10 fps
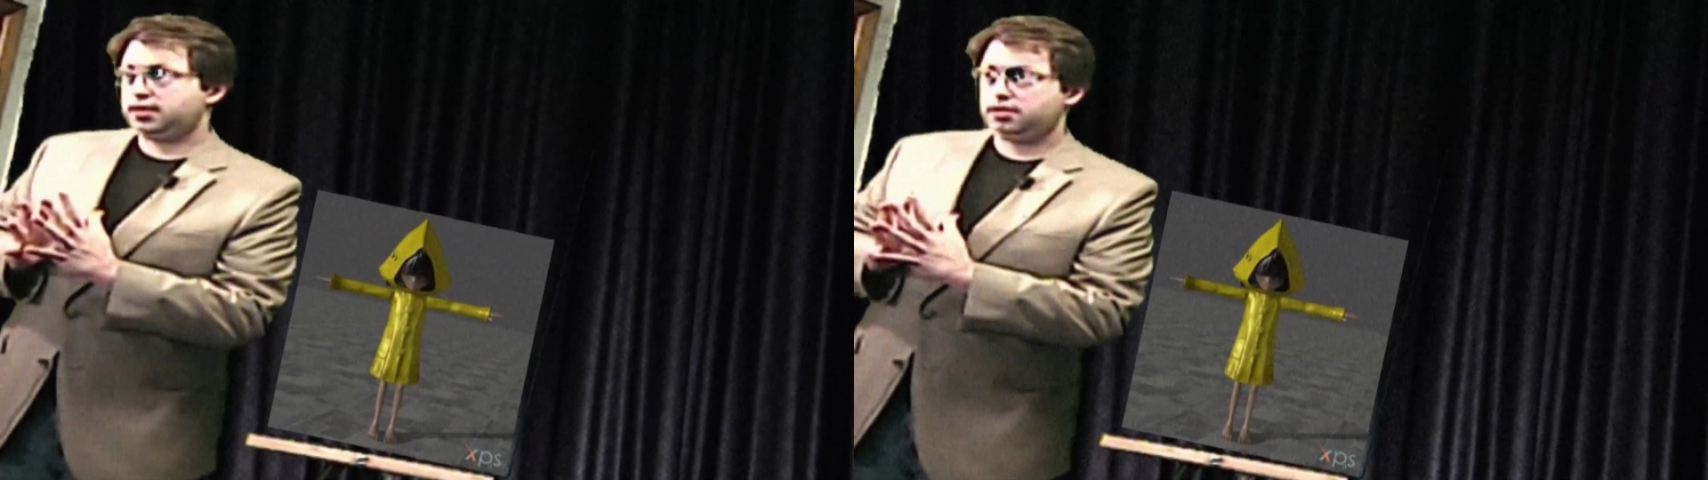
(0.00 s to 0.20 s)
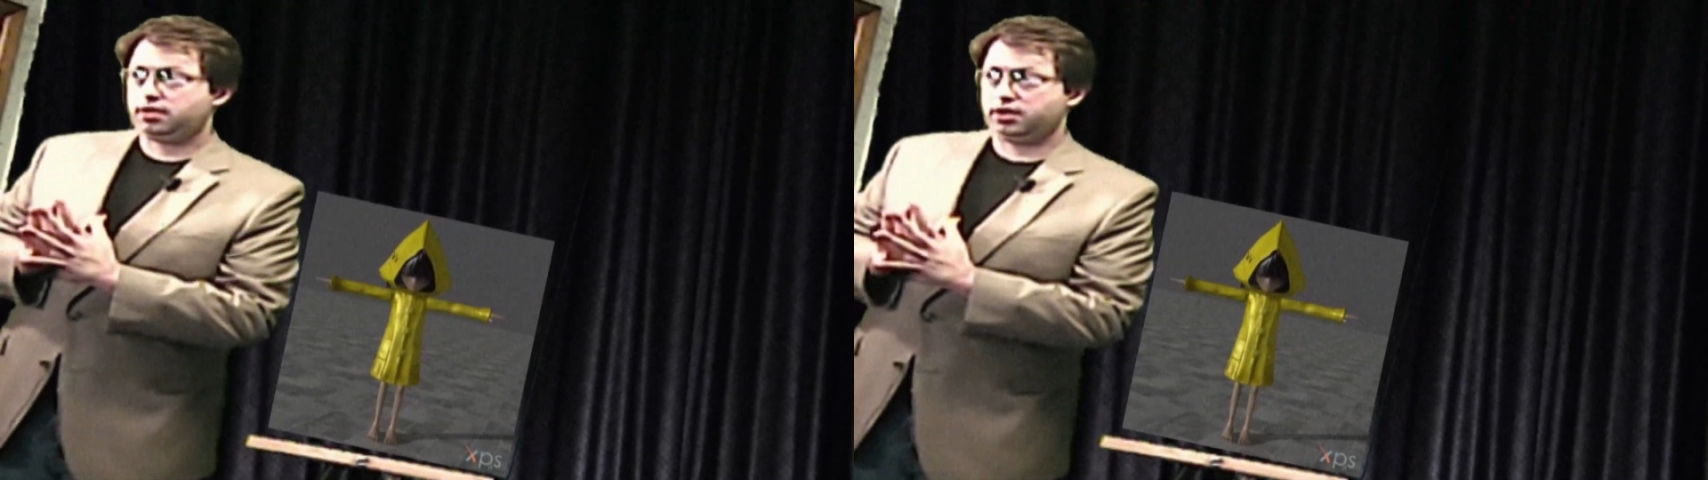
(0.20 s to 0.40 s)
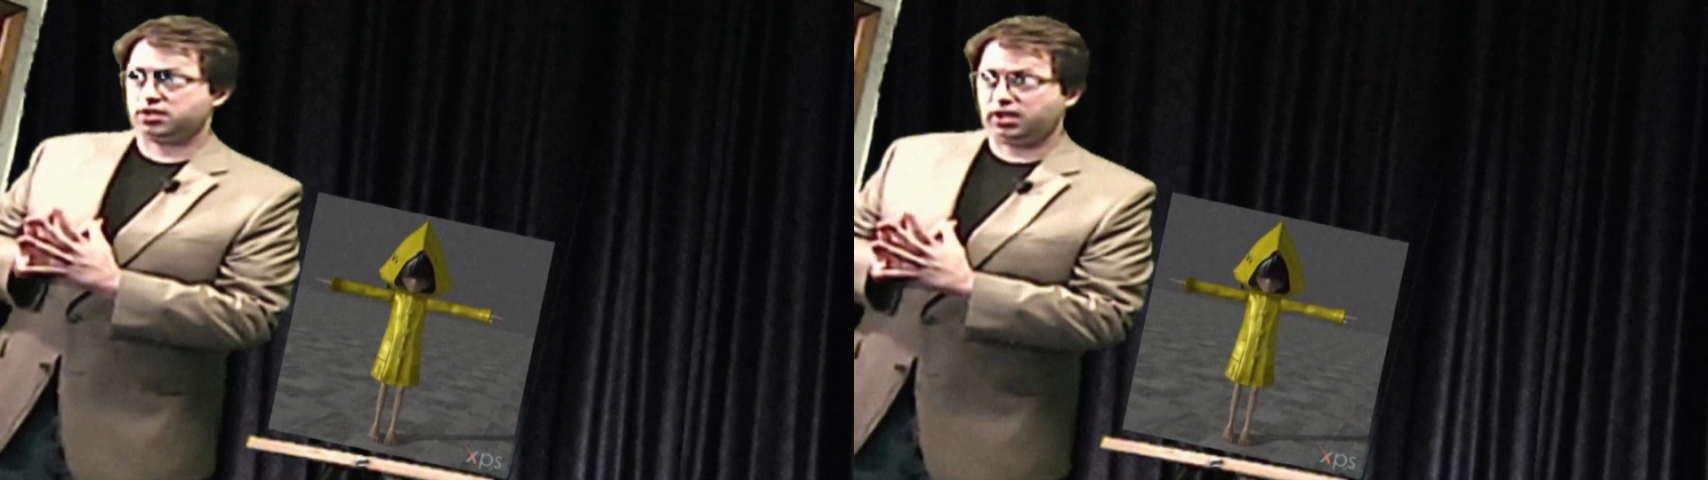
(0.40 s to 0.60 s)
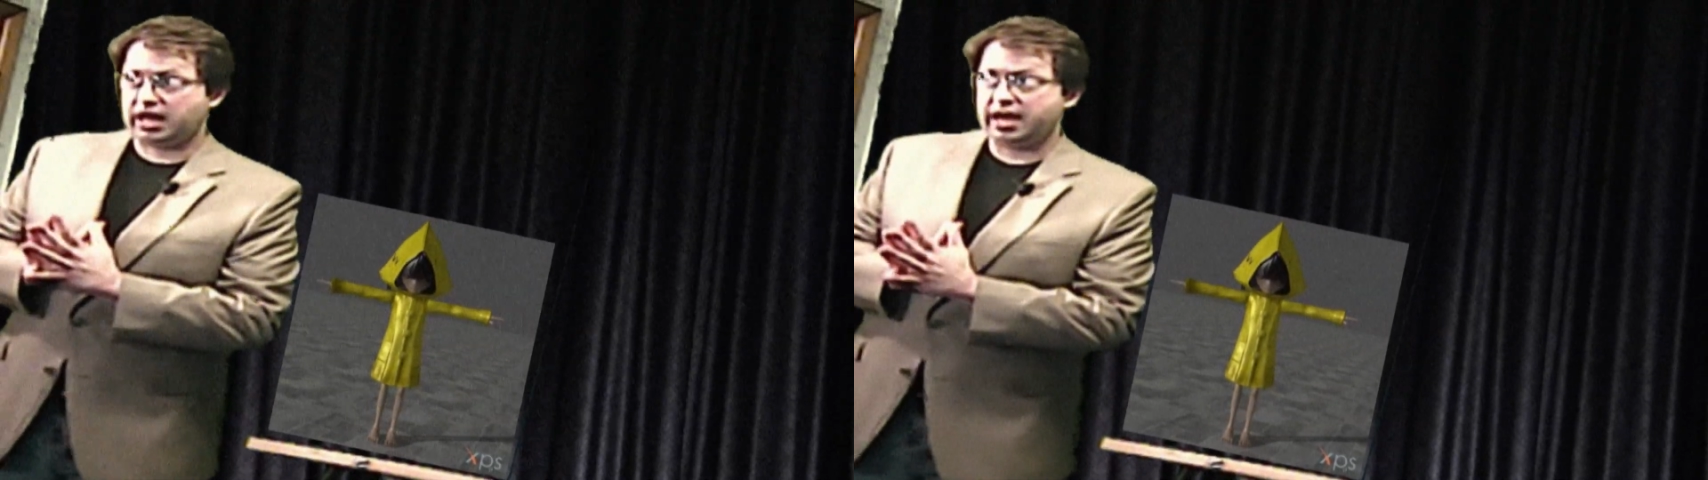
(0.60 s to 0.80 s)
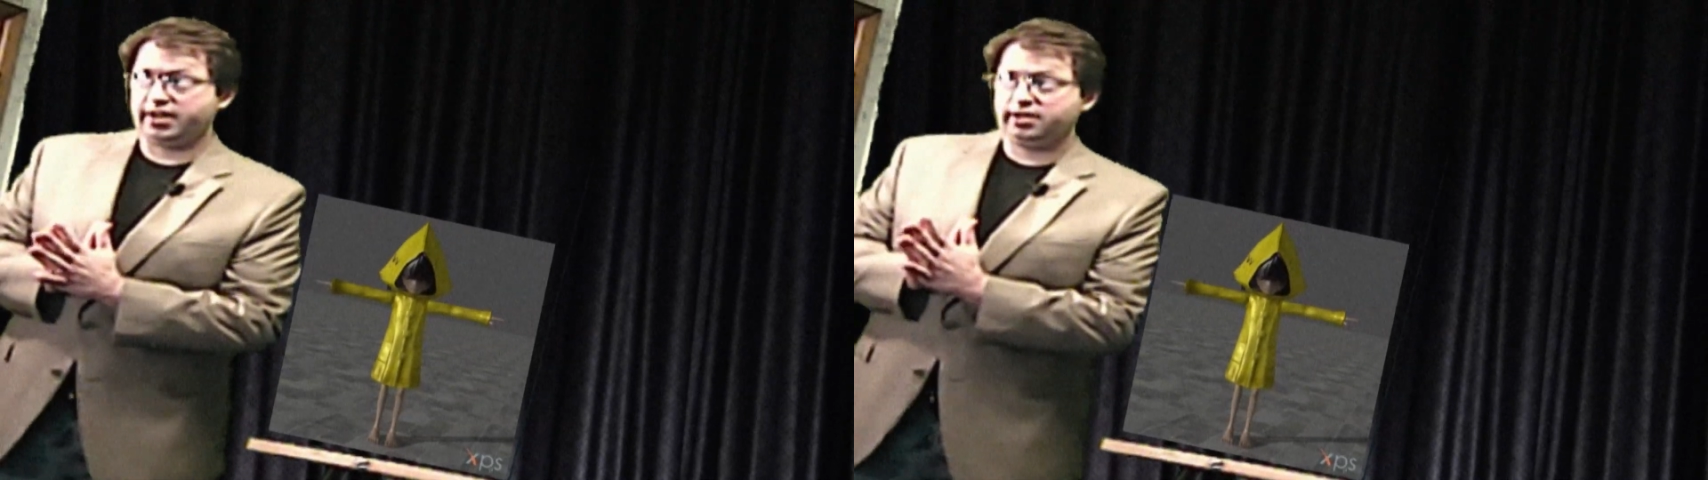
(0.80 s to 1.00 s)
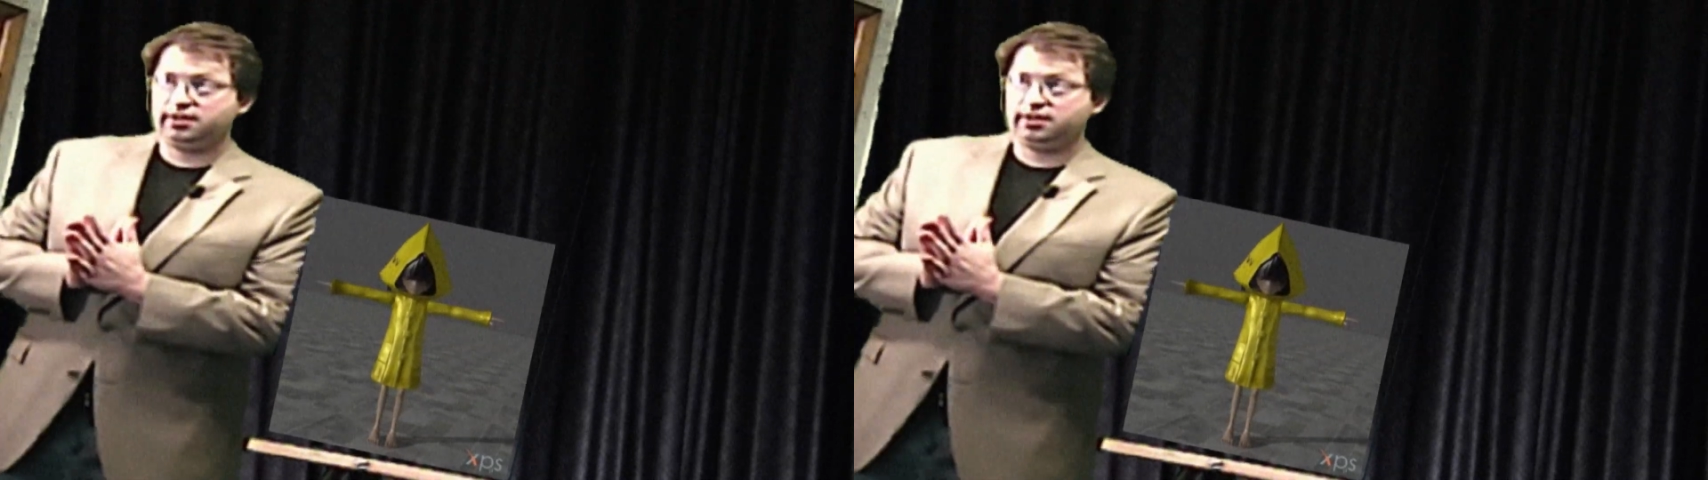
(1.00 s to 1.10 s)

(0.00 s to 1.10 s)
There's a lot,